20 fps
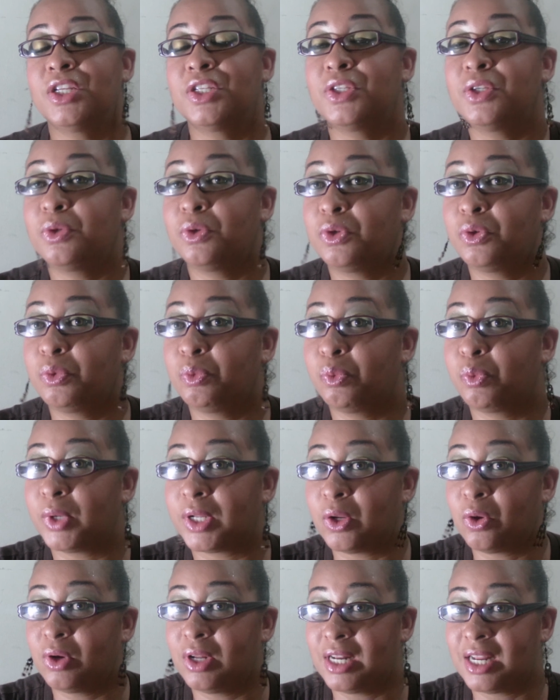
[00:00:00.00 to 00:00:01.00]
so
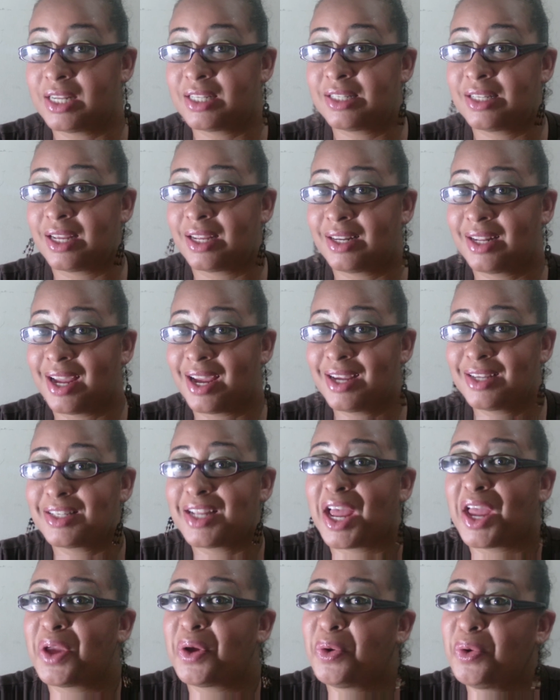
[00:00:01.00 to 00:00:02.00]
with all that said guys
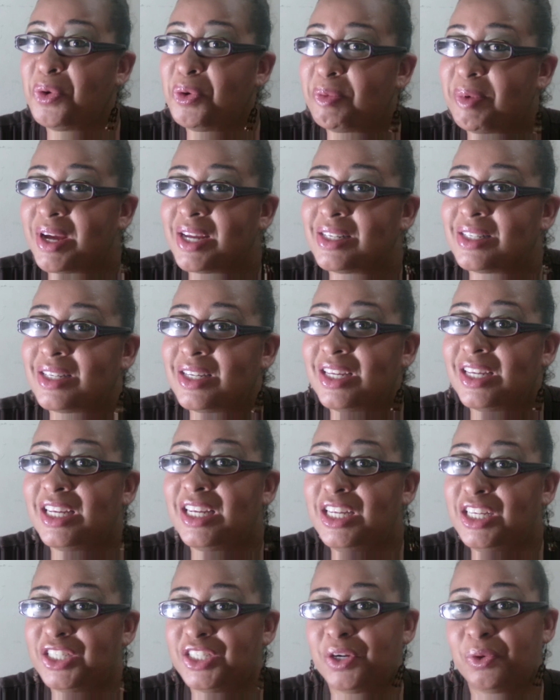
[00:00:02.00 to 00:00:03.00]
i hope i see
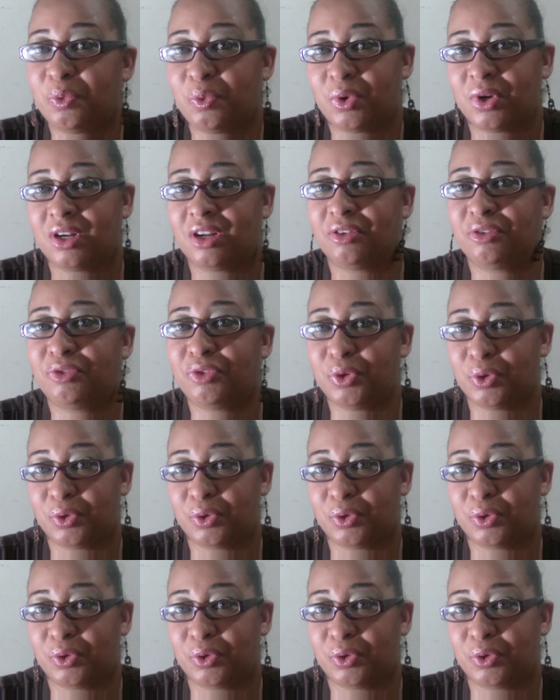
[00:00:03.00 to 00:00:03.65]
each and one of